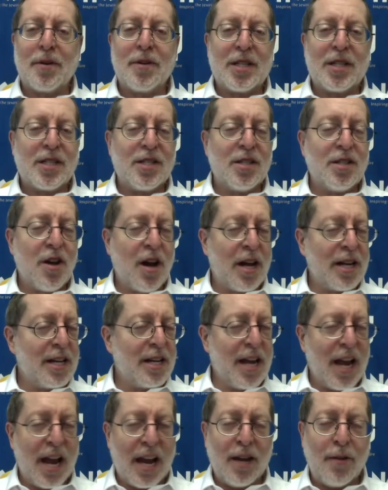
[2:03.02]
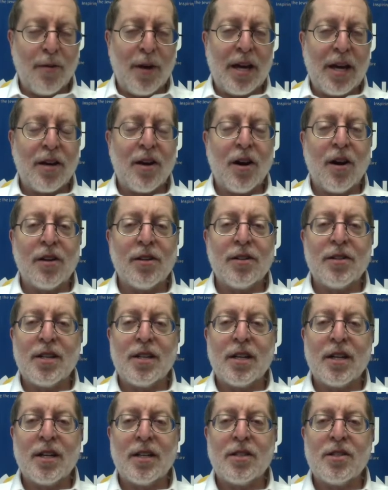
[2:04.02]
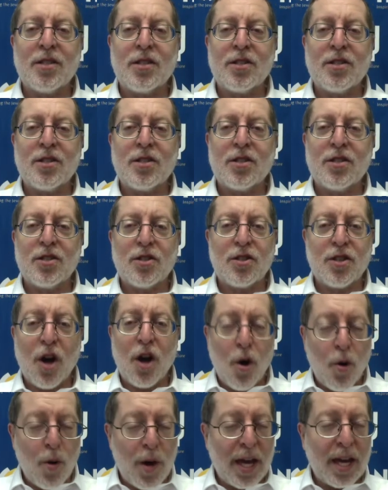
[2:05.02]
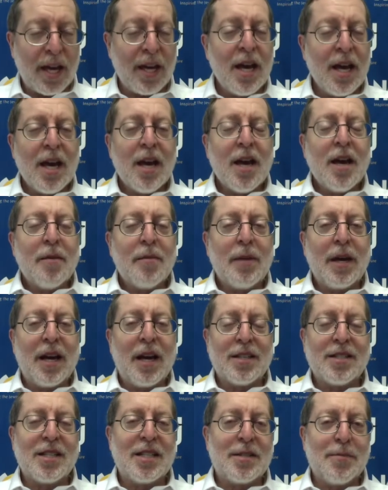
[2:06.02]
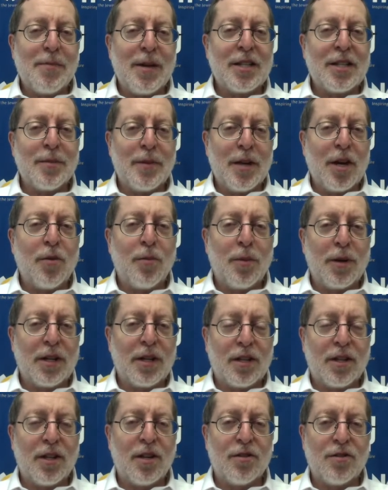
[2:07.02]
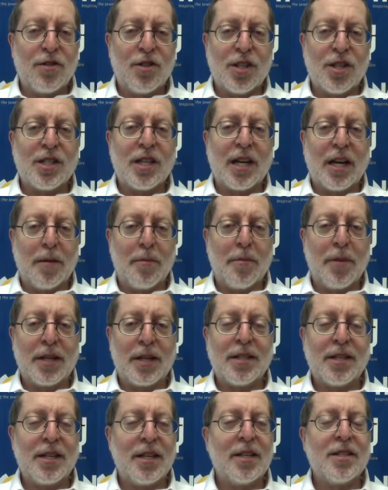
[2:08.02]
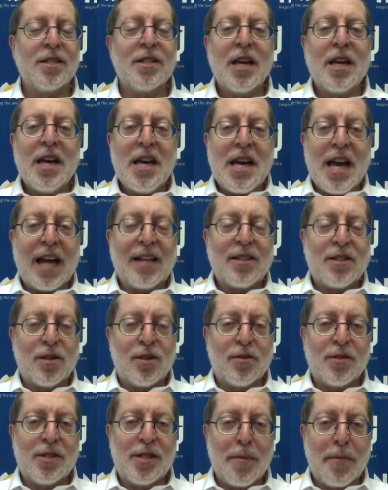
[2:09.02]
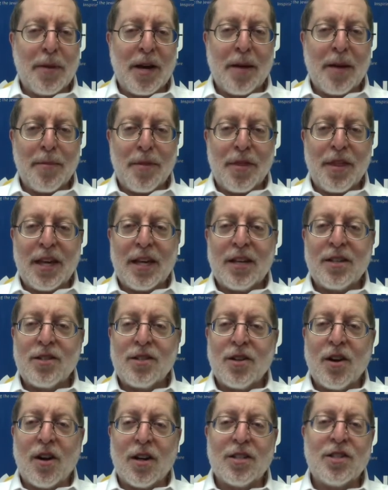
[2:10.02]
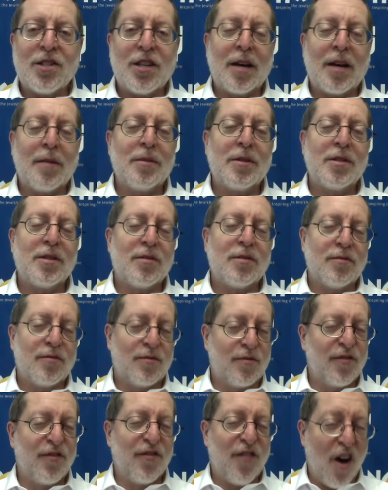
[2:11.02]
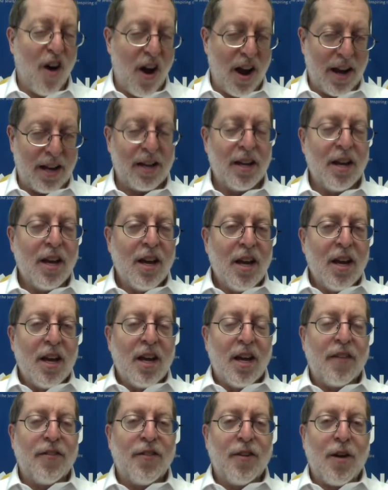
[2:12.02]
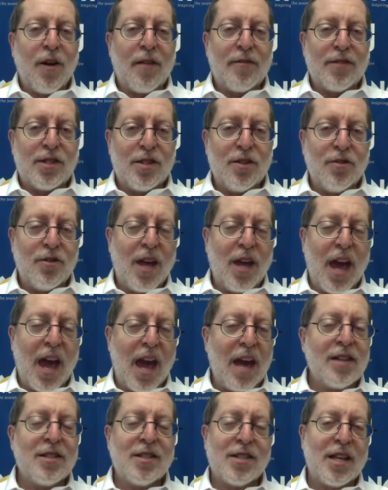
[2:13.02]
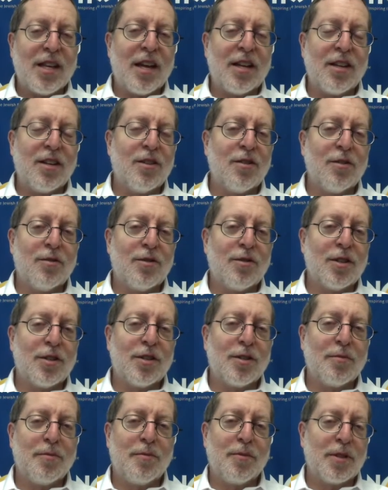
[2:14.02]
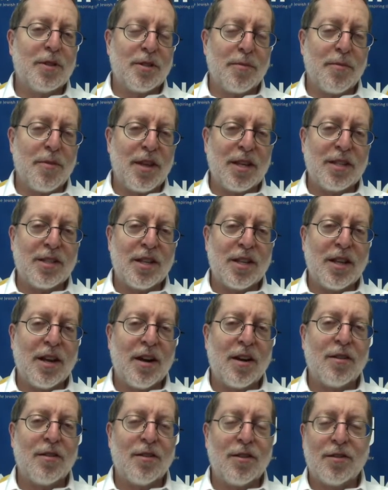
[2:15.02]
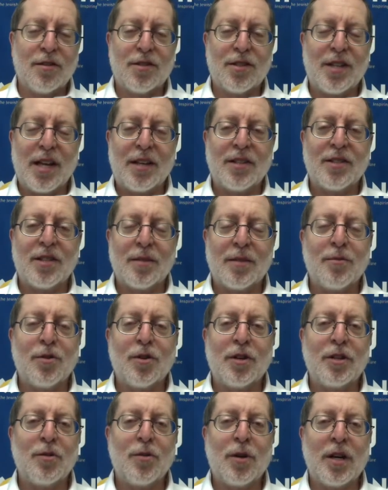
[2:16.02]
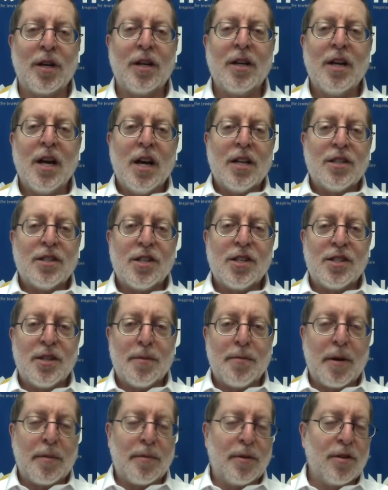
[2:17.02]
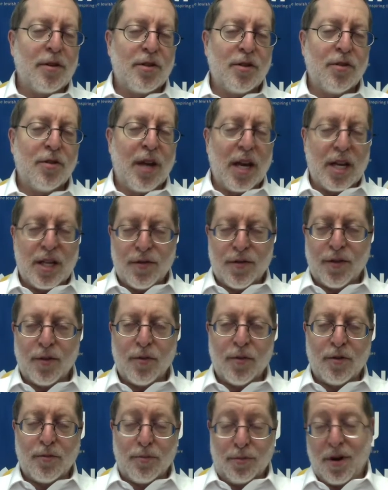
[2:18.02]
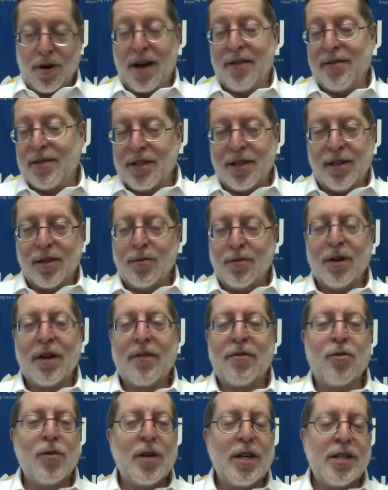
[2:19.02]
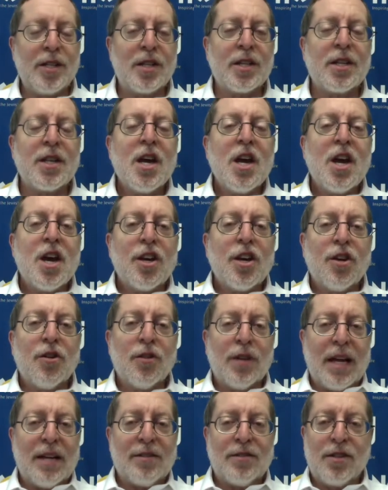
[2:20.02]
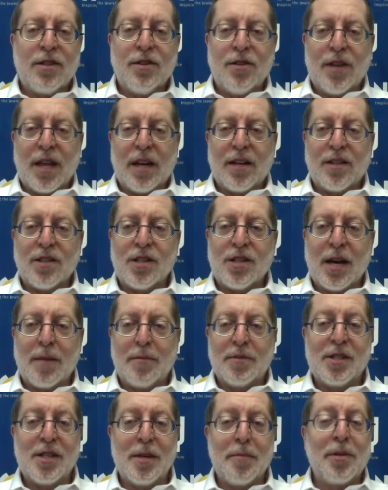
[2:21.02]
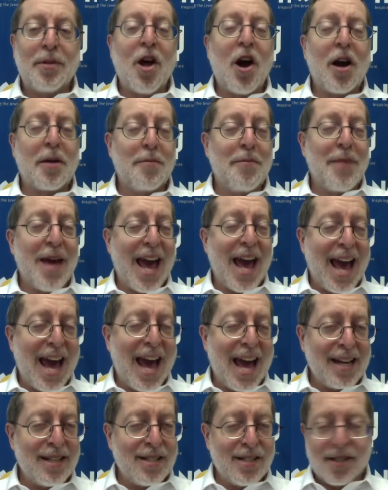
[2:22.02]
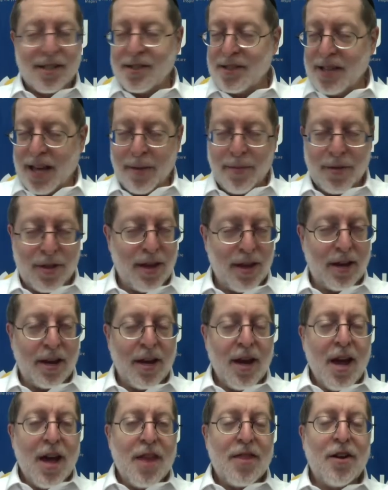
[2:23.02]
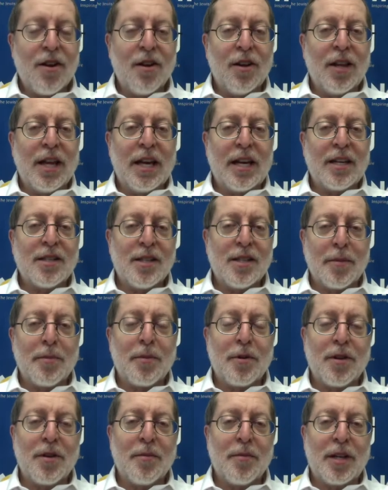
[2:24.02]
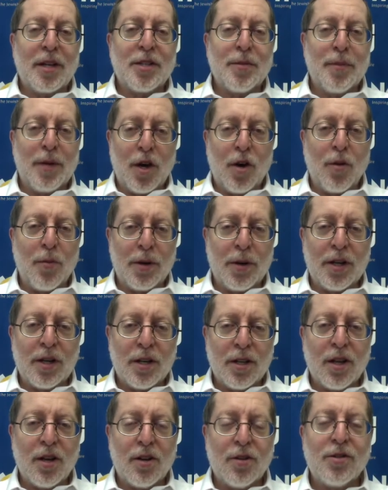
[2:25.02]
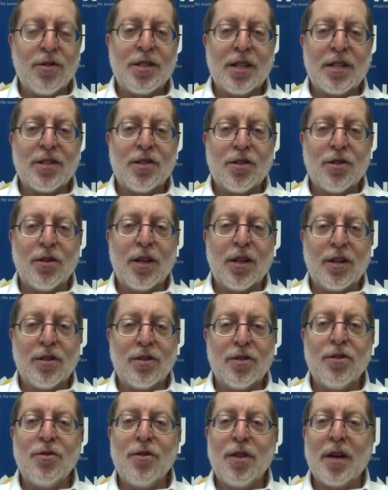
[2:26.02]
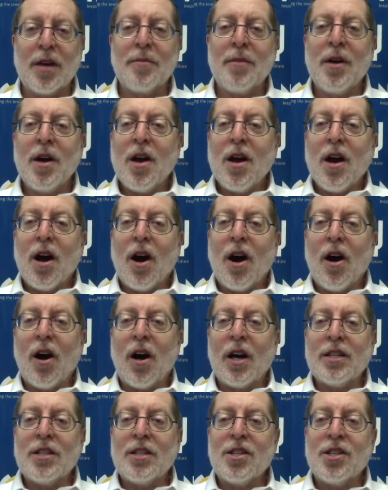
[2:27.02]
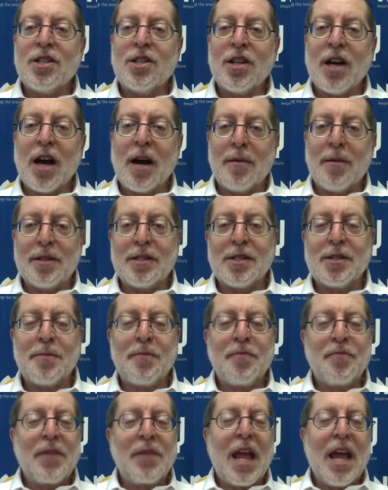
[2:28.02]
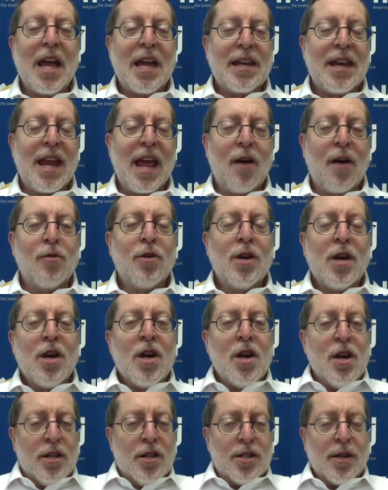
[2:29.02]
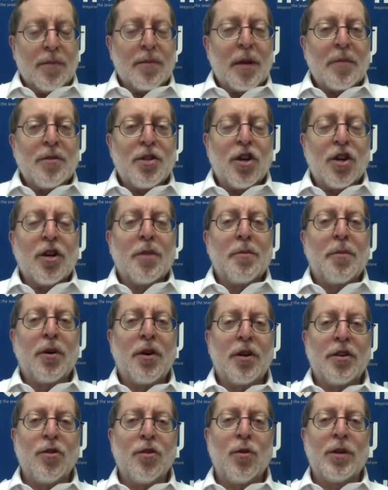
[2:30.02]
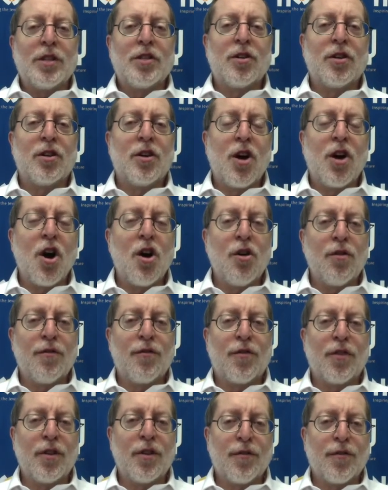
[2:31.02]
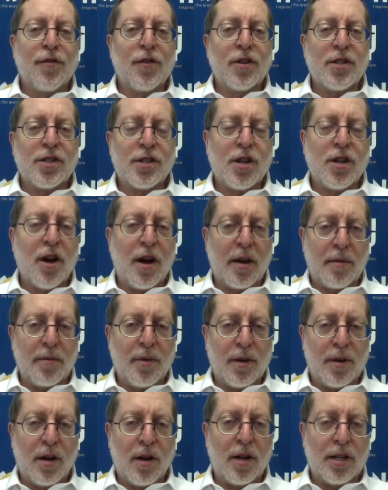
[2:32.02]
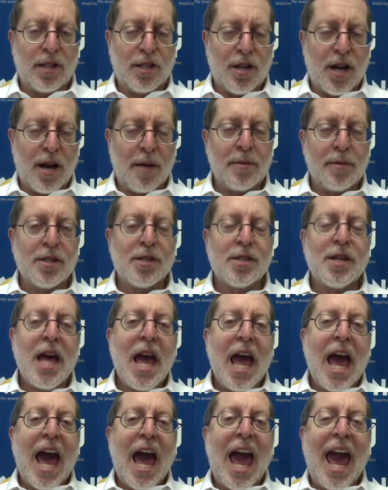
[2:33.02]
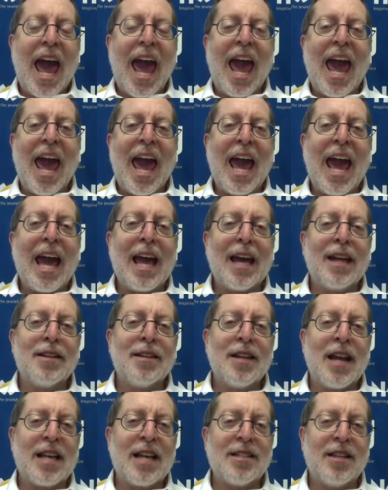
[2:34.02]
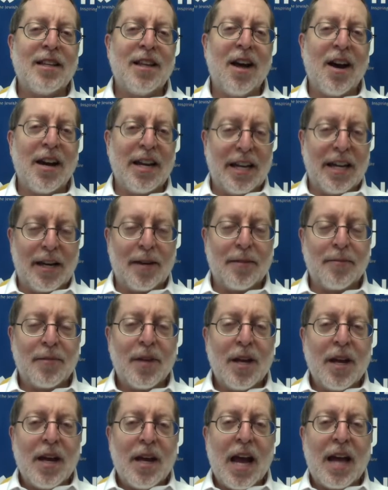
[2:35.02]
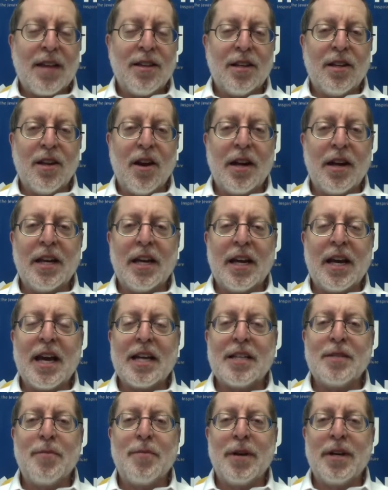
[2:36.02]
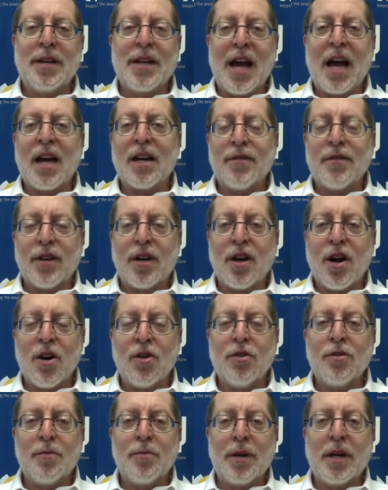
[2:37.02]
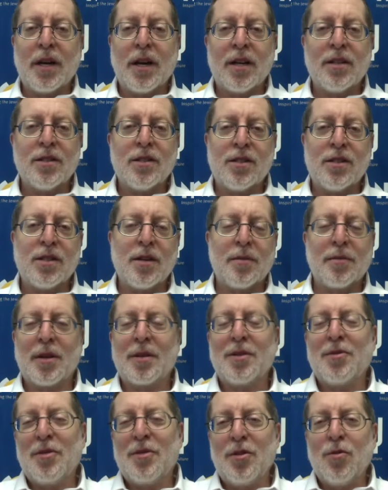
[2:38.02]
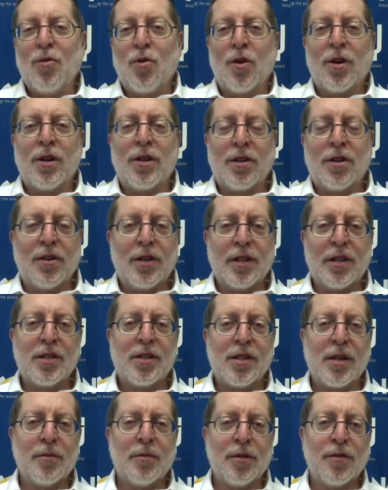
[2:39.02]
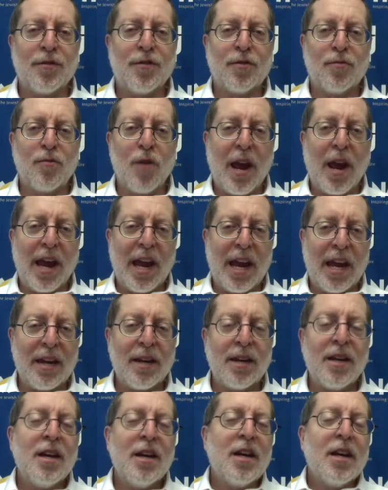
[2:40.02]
it's not in any way called sewing, because it's meant to be open and closed just like a button is. And so zipping up things on Shabbos, fine. If you have a suitcase and you just put some things in there and you're staying somewhere and you want to just zip up your suitcase for privacy or whatever reason, you're allowed to do that on Shabbos. Ziploc bags, same thing. They're like a zipper. They're meant to be open and closed, and so you could do them on Shabbos. Now, sometimes you're going to put on your winter coat for the first time on Shabbos, and it has a lining. And the lining has been out of the coat because sometimes when you wore it during the summer for rain,